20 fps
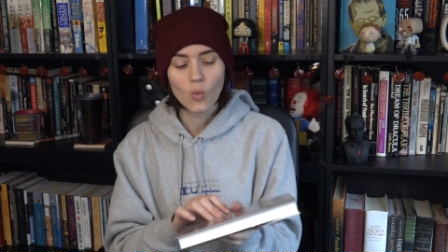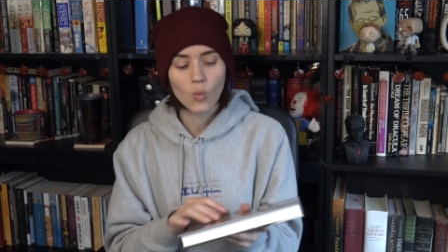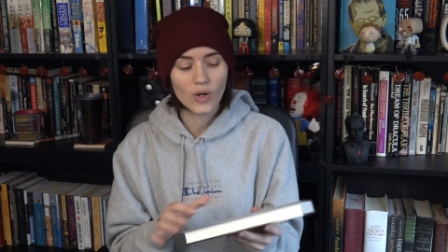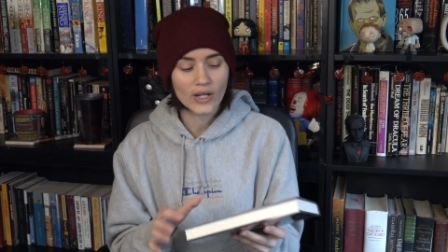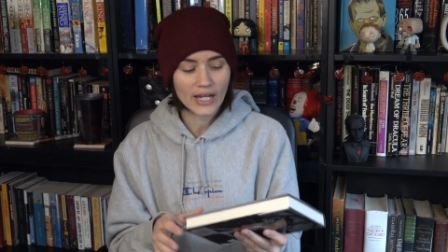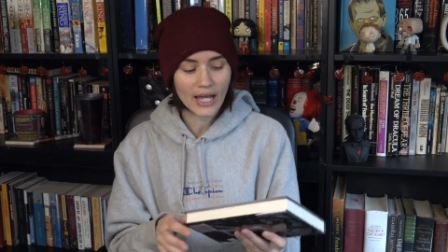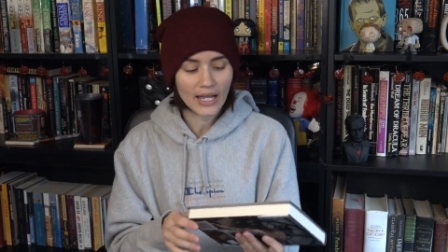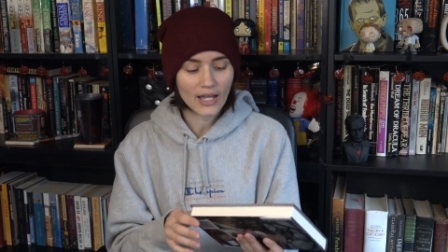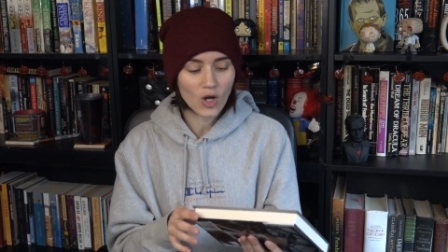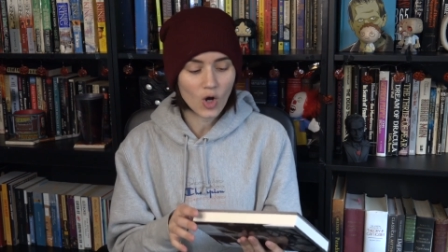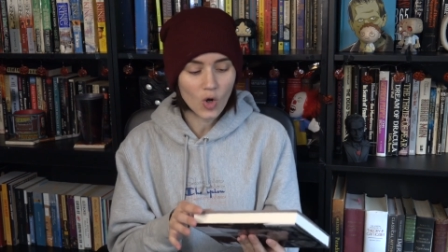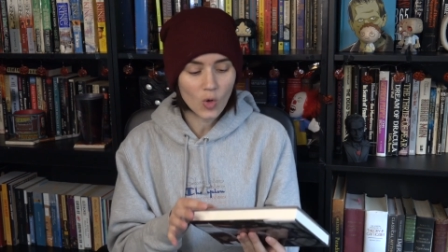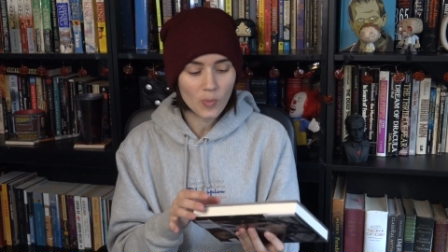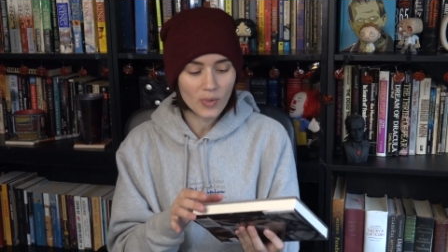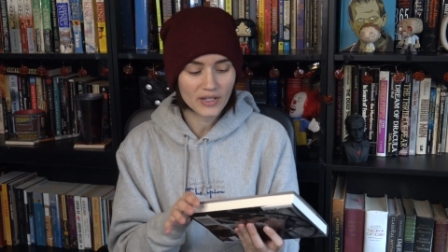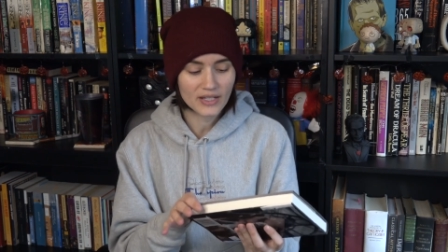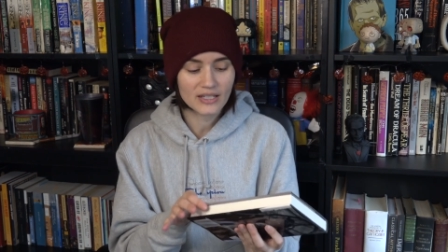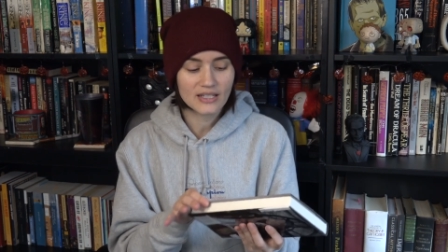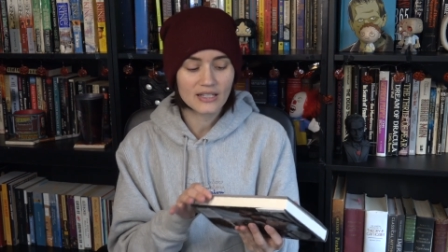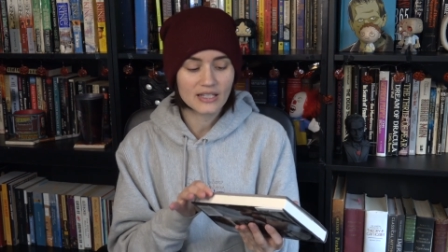when I
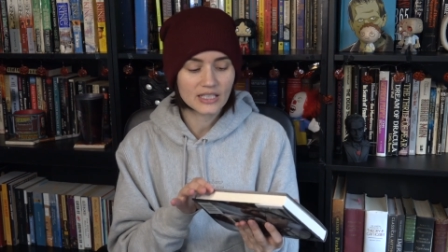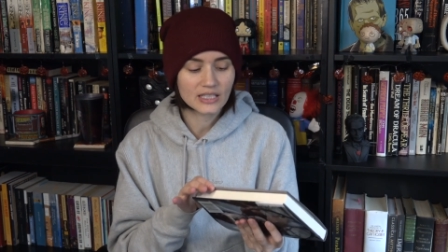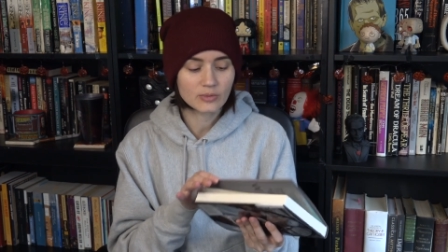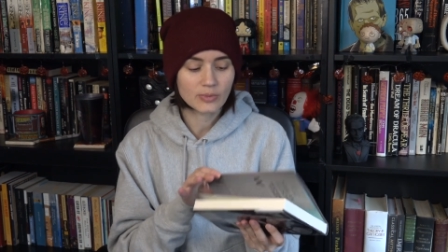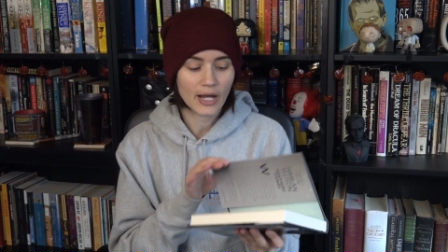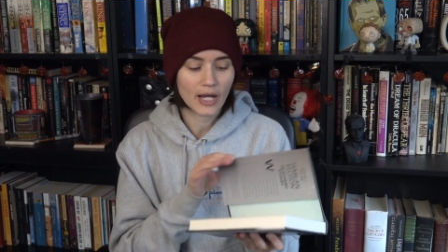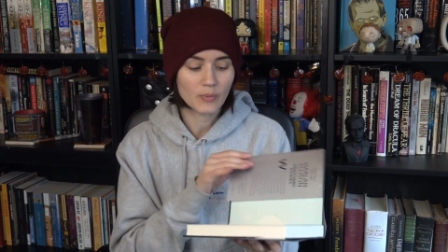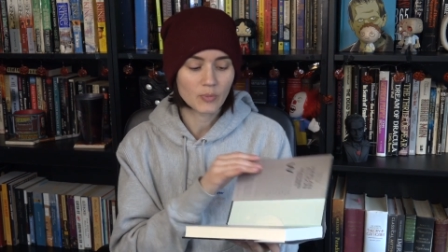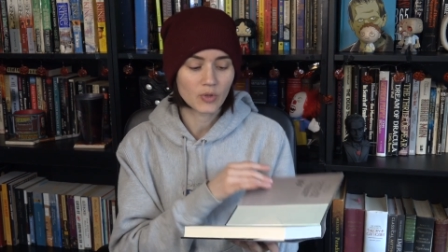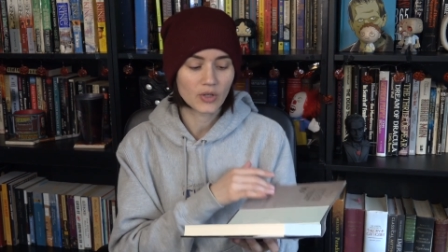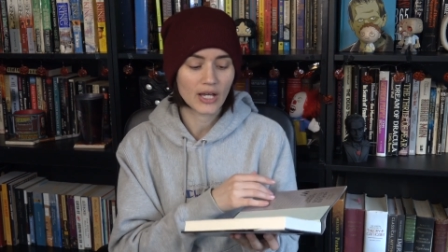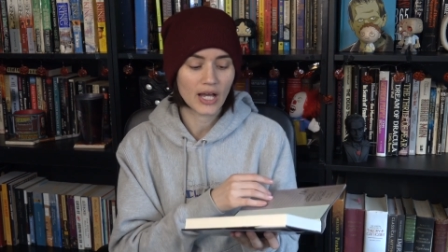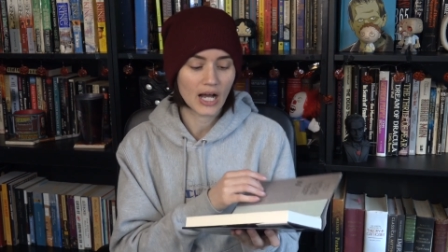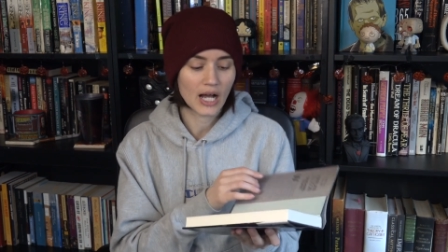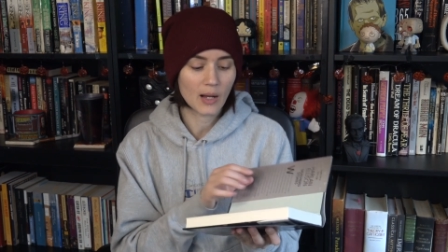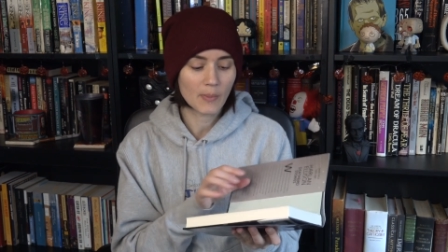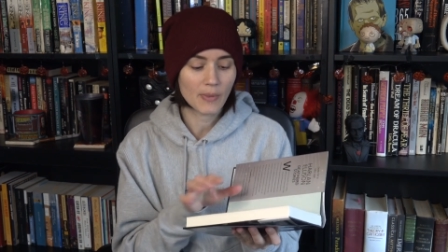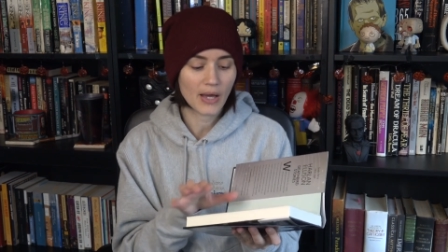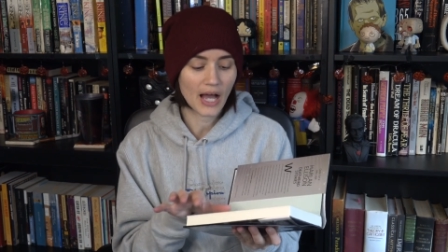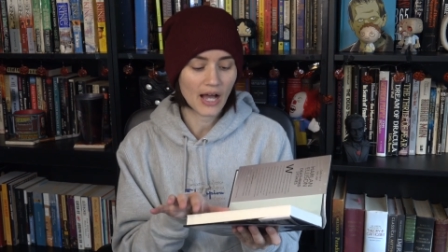opened this bad boy
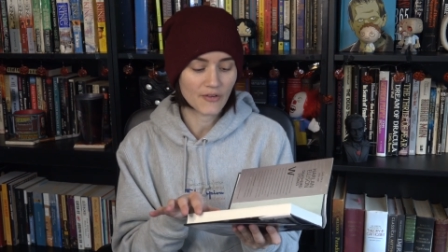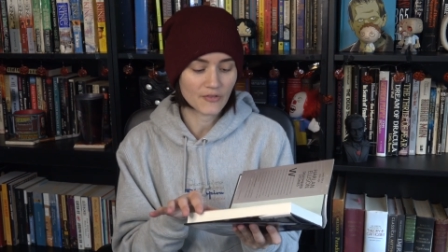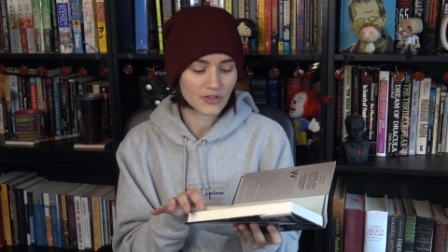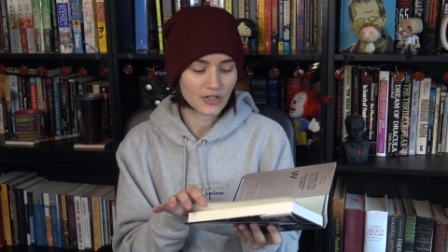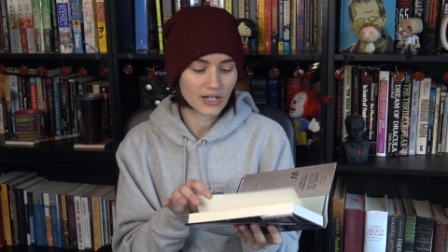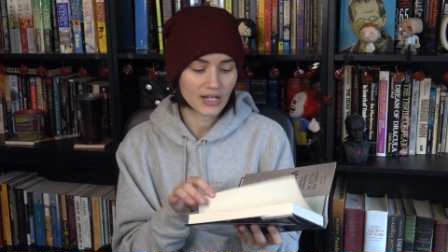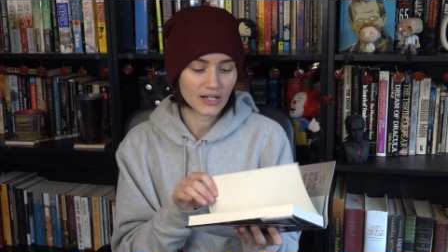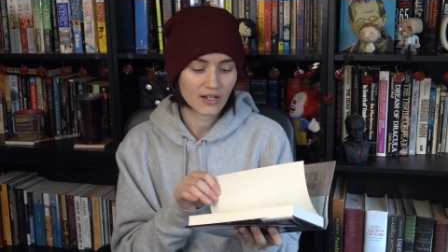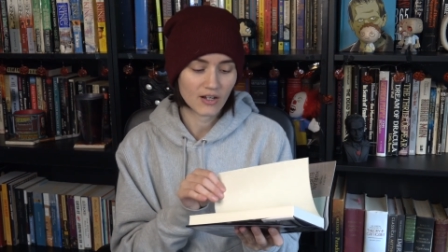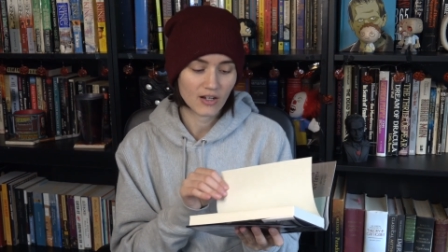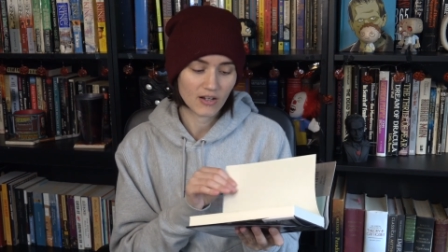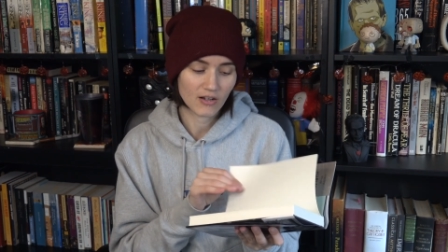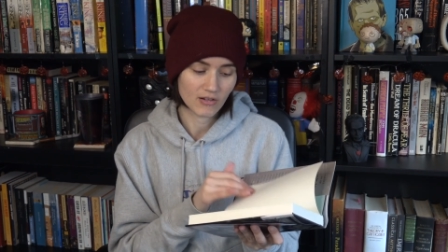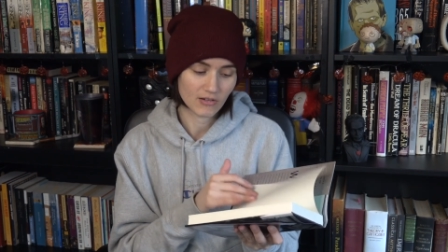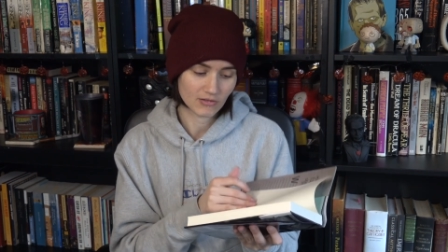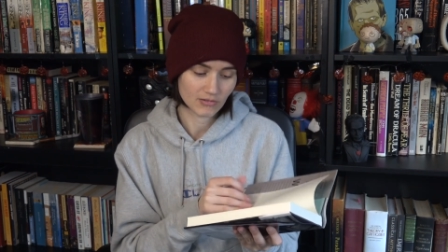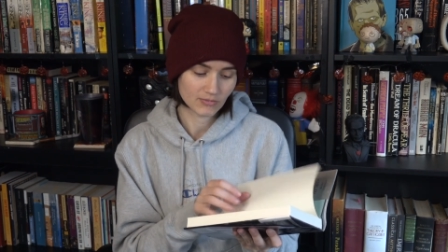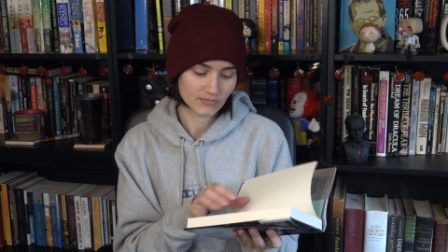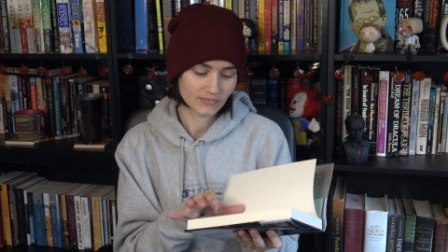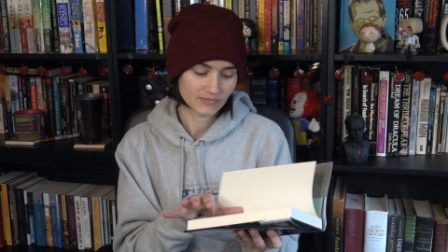up after I got
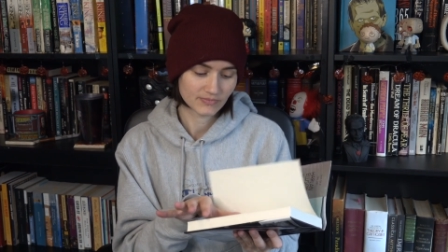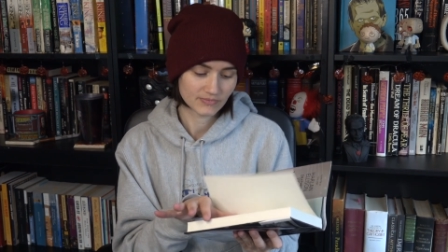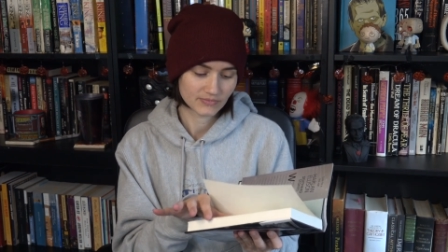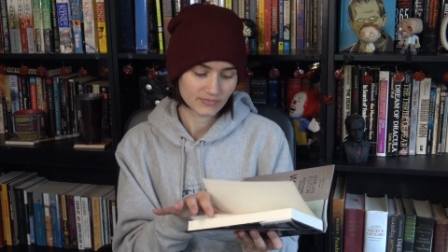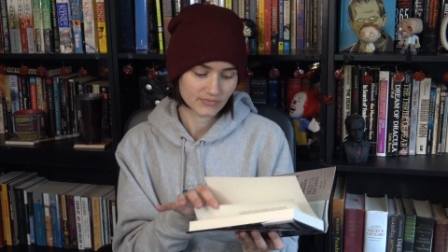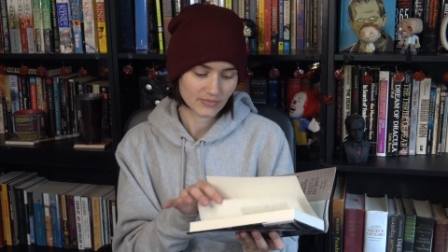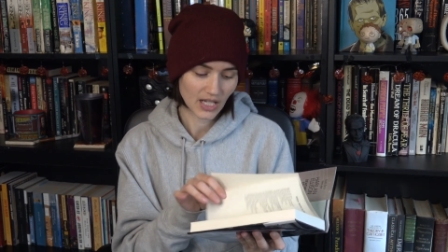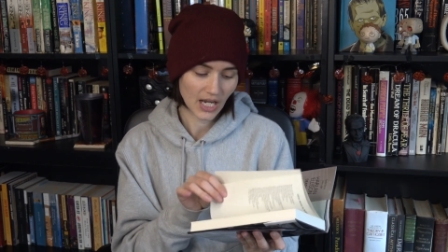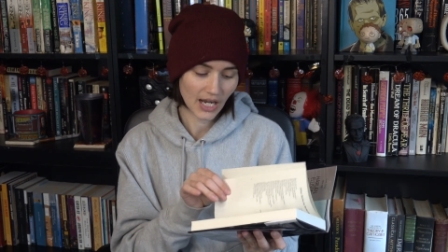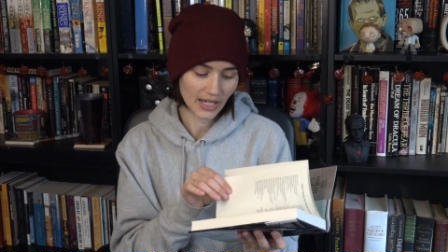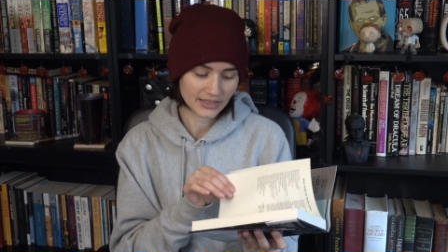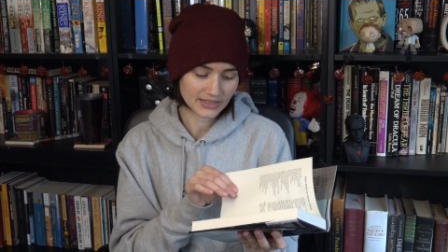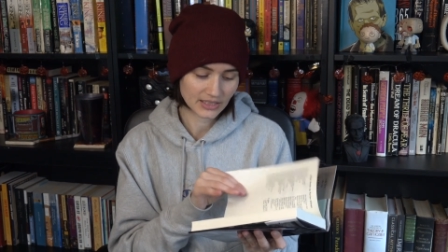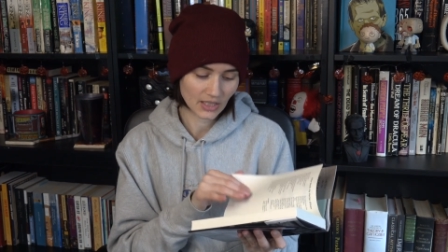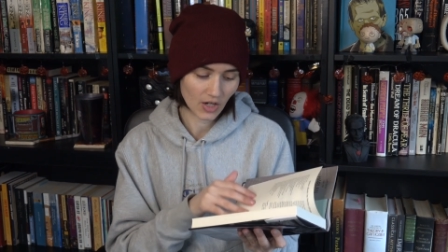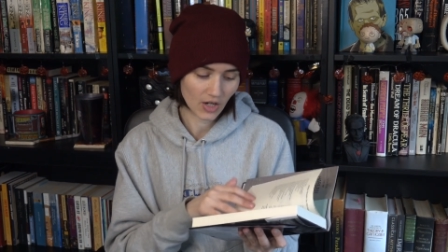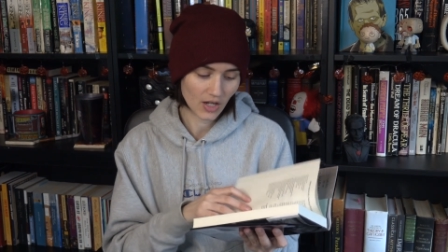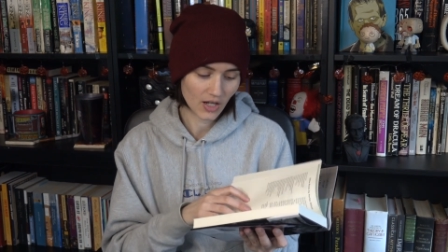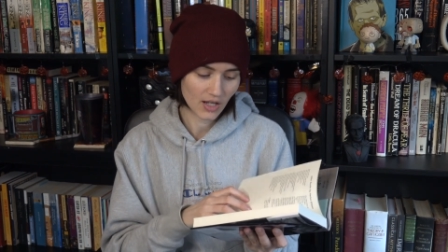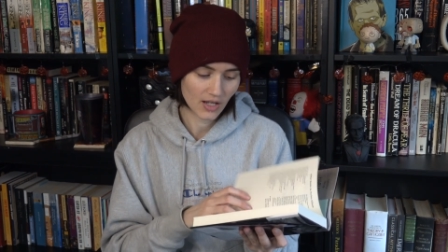home, I
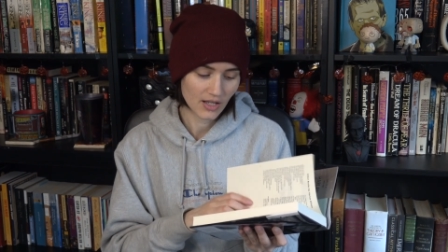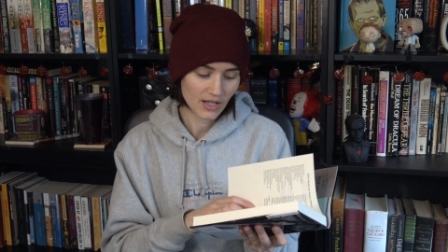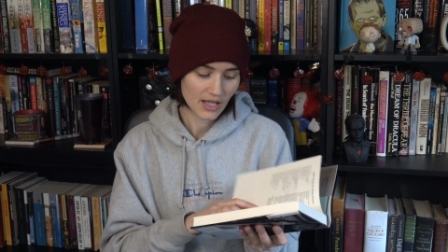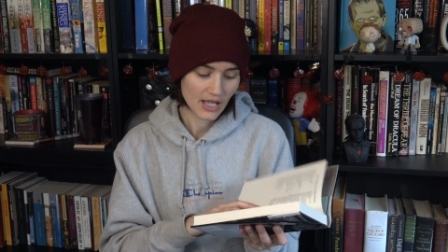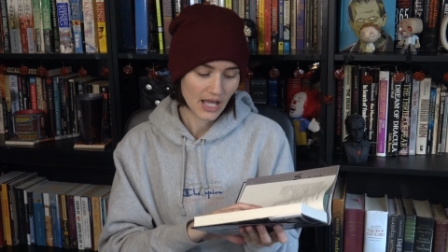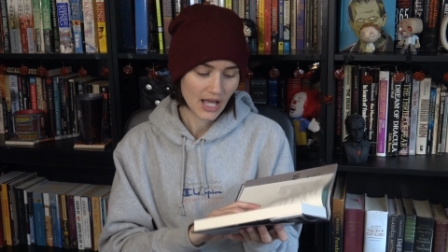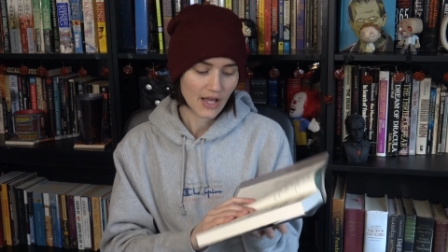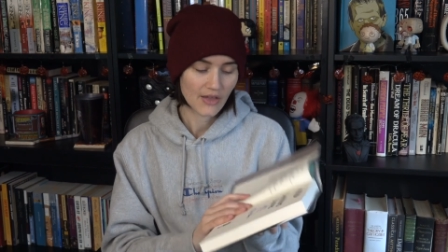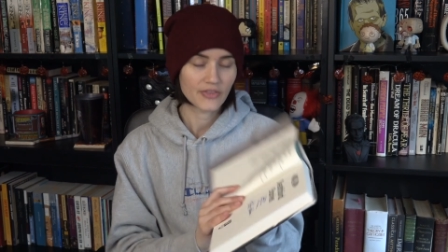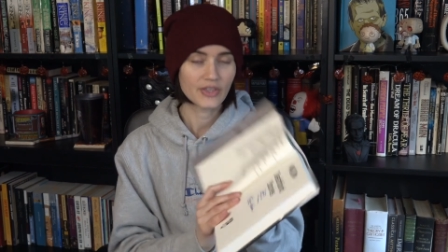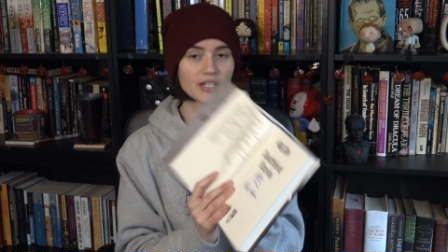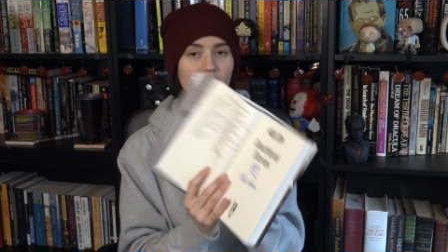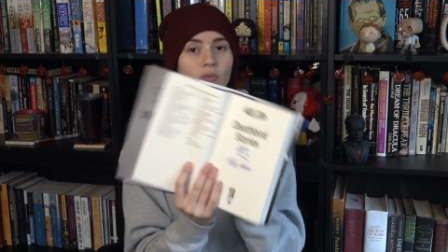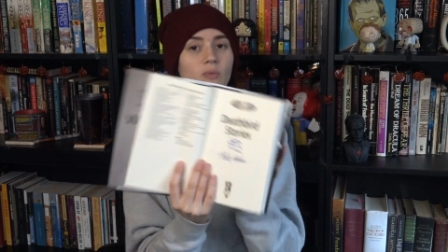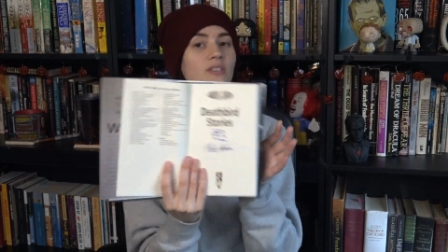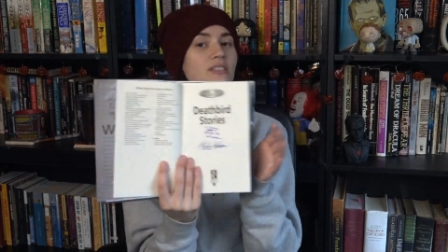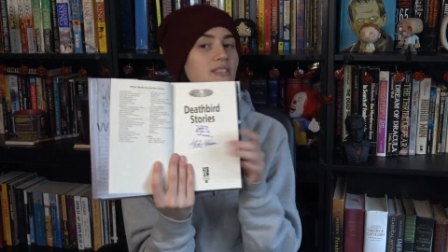saw that it was